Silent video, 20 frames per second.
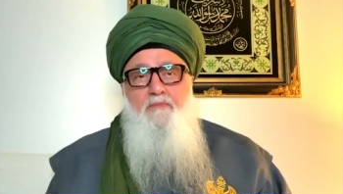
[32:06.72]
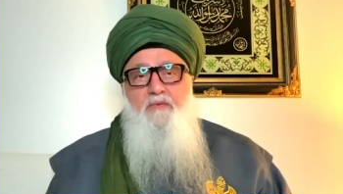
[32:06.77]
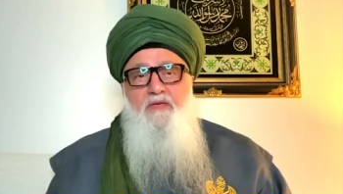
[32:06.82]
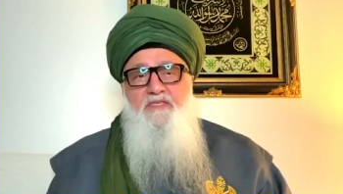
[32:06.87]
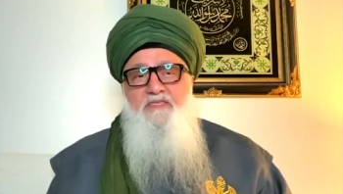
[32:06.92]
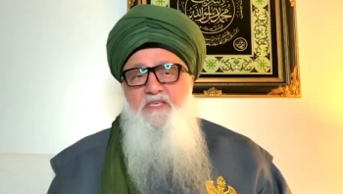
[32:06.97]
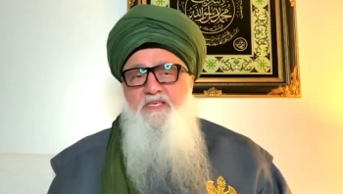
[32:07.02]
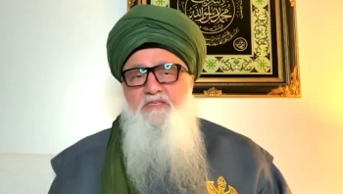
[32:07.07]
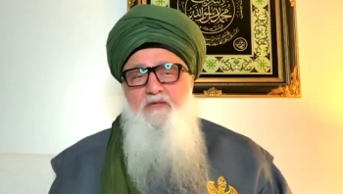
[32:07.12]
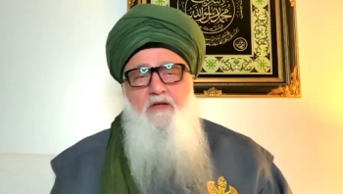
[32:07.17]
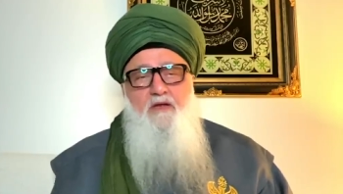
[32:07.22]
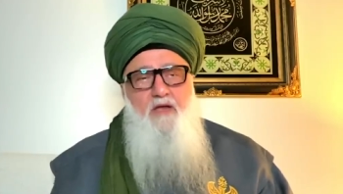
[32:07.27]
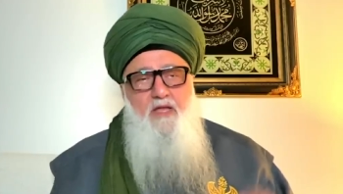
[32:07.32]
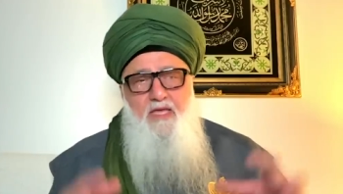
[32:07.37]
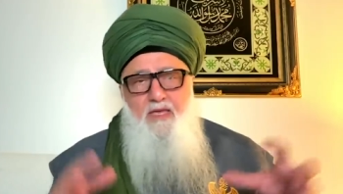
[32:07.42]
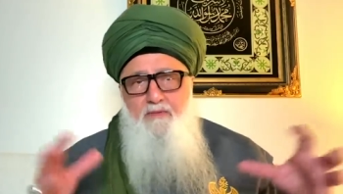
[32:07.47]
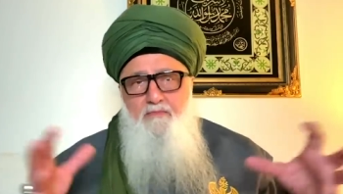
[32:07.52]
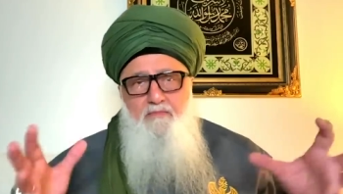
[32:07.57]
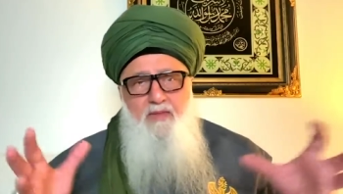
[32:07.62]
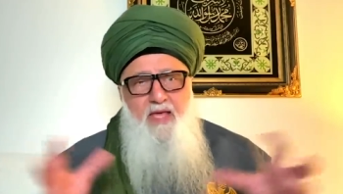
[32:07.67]
Means these are
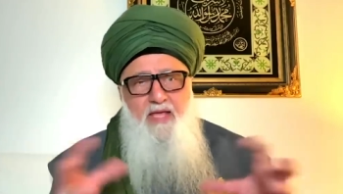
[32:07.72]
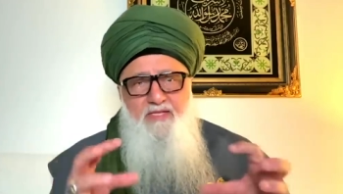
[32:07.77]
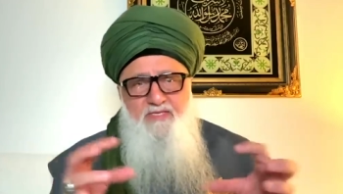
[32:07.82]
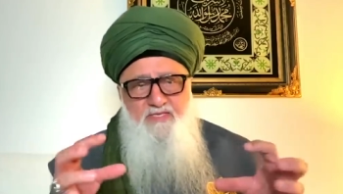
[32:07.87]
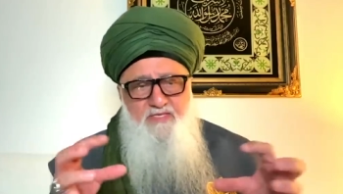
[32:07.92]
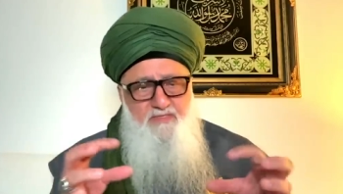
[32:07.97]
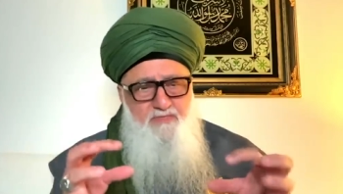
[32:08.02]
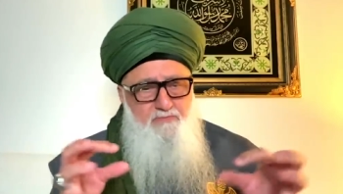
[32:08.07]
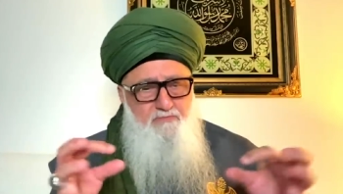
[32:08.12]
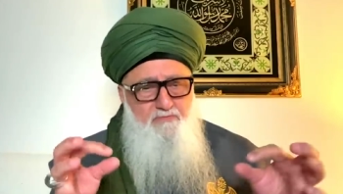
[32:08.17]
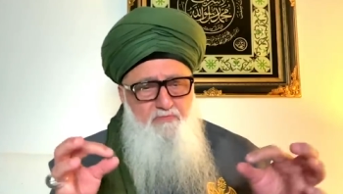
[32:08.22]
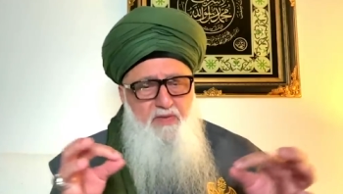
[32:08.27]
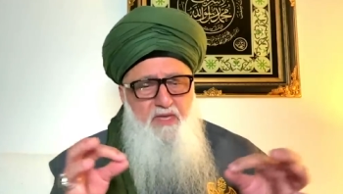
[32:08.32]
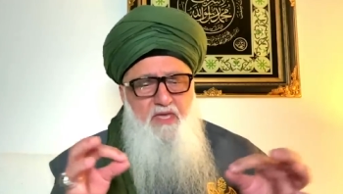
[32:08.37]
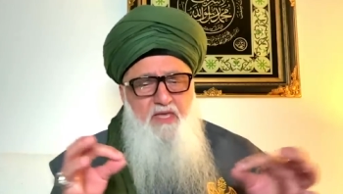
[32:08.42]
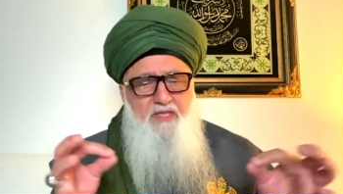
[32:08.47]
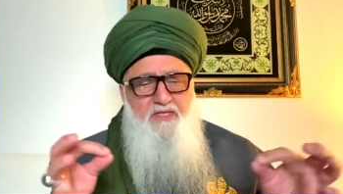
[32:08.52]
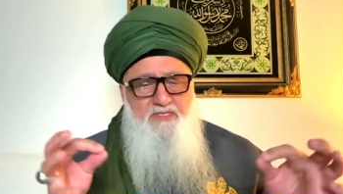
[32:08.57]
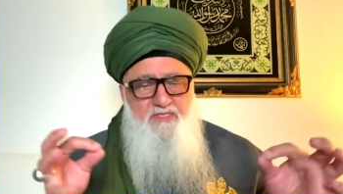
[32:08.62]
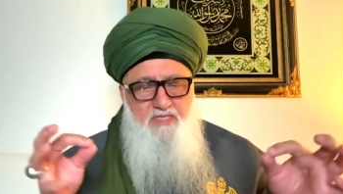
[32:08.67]
immense
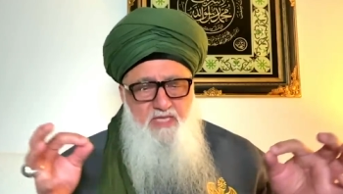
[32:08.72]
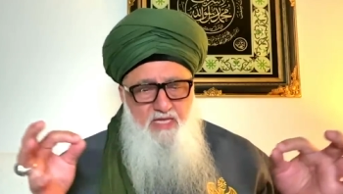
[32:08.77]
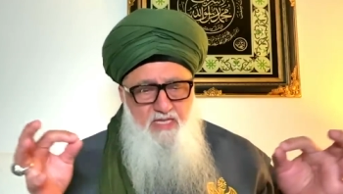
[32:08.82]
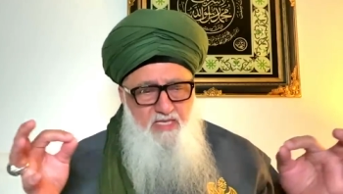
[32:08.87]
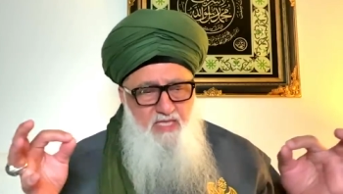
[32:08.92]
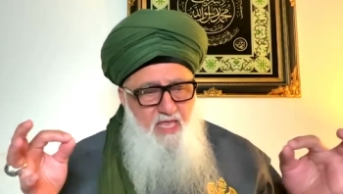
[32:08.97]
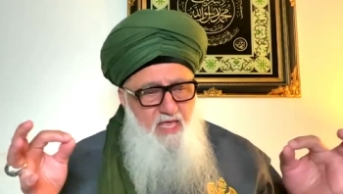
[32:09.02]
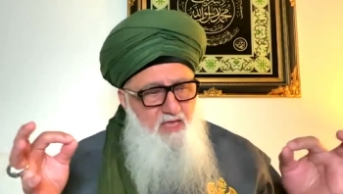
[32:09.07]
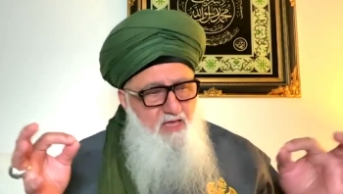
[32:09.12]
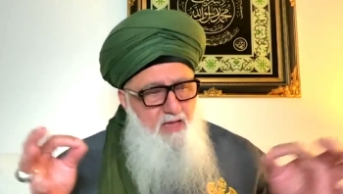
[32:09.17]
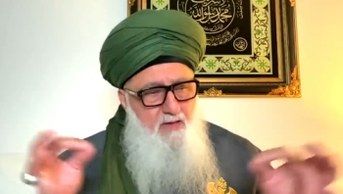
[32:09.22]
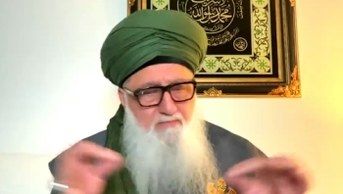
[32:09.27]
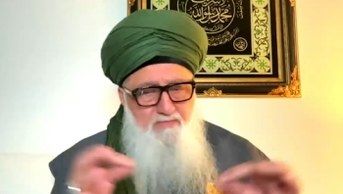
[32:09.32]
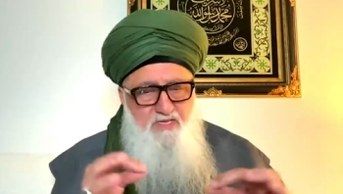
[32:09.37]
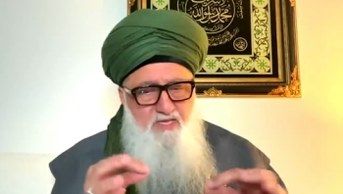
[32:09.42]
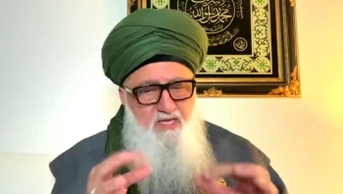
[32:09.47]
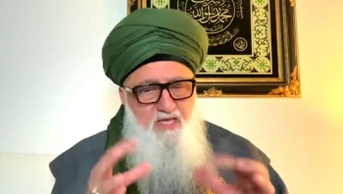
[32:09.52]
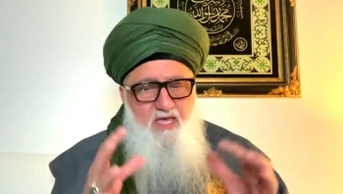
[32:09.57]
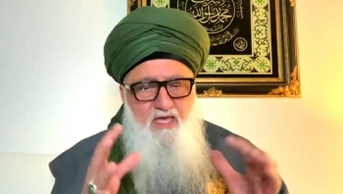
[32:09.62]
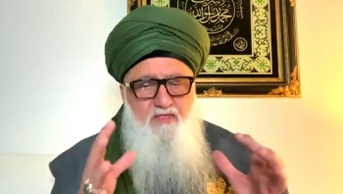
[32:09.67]
beads that they
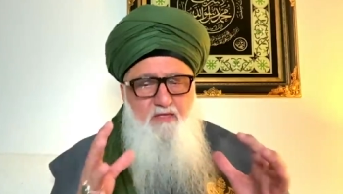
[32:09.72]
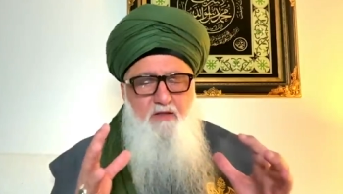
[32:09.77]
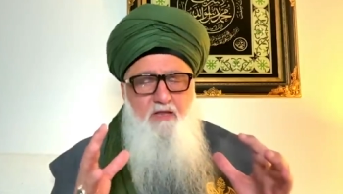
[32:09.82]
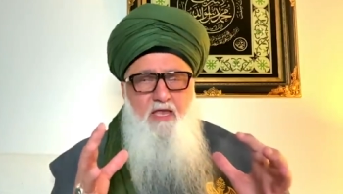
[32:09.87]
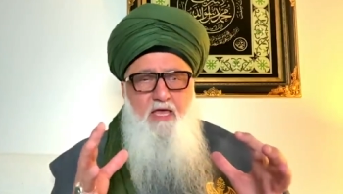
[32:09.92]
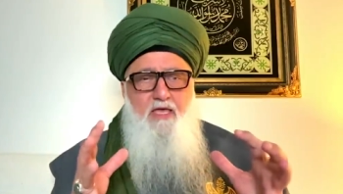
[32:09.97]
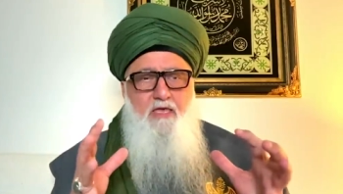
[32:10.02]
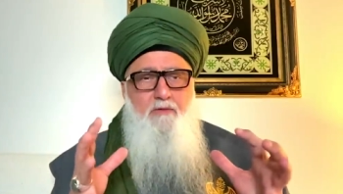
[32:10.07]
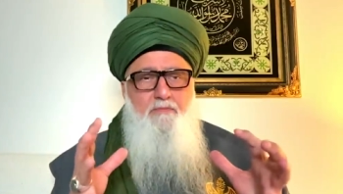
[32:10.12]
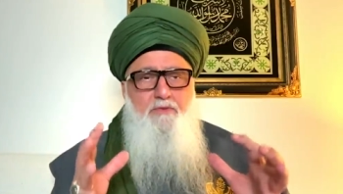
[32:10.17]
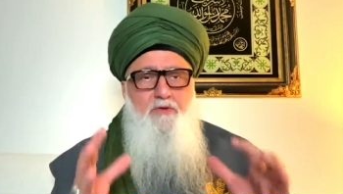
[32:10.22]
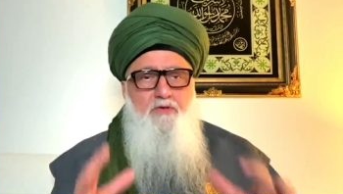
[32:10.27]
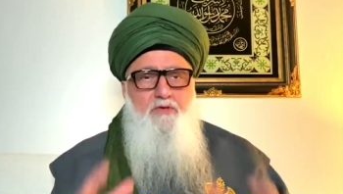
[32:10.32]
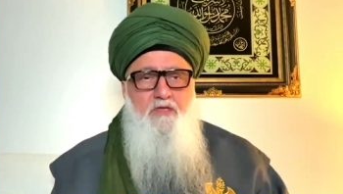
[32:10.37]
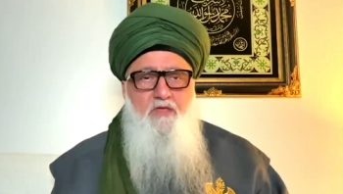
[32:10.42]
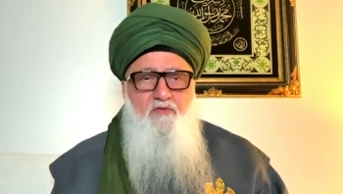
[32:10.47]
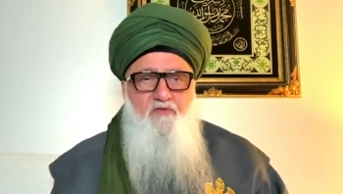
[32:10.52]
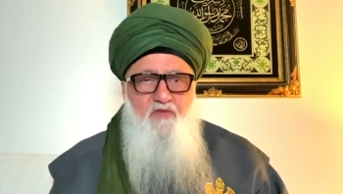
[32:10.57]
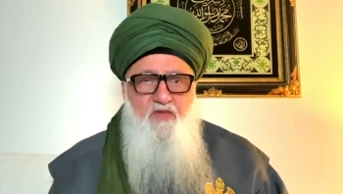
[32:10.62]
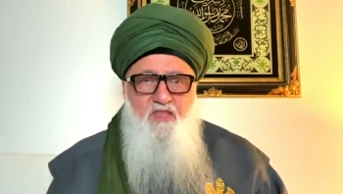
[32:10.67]
come together like a
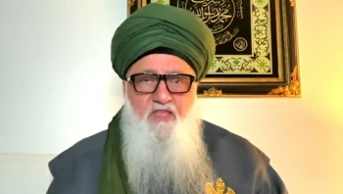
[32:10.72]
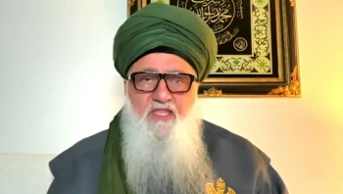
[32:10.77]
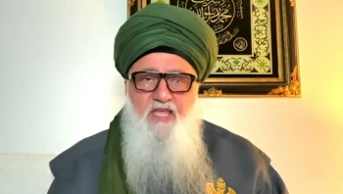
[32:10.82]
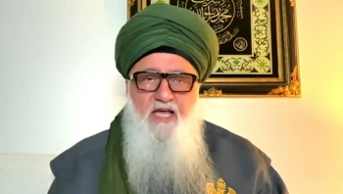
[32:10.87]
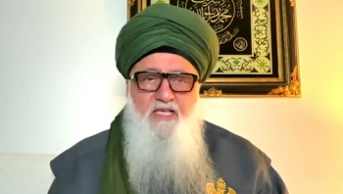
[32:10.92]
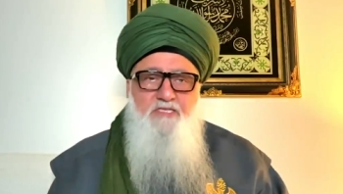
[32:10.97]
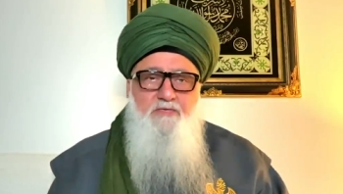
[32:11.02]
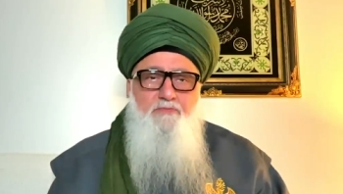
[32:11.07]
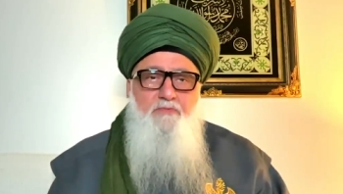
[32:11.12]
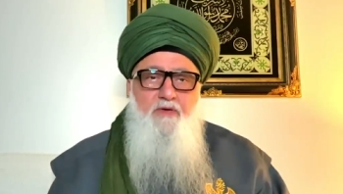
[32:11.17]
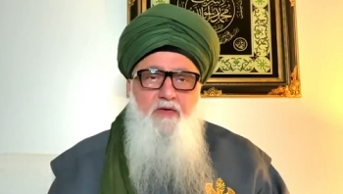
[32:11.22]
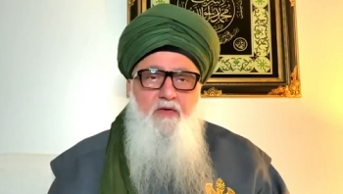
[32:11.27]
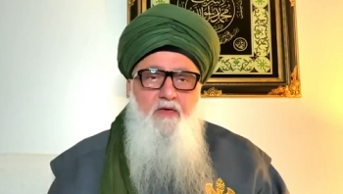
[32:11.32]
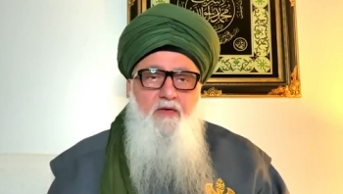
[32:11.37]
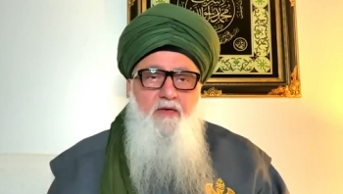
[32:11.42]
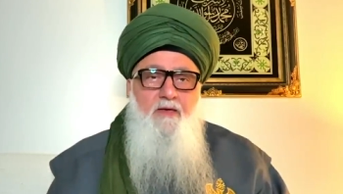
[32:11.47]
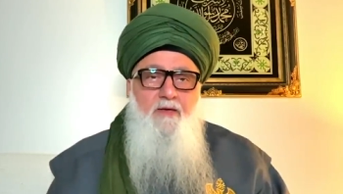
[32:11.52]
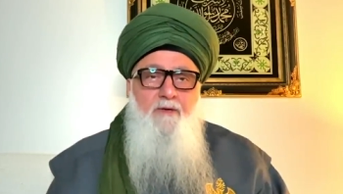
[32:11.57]
beatific tasbih.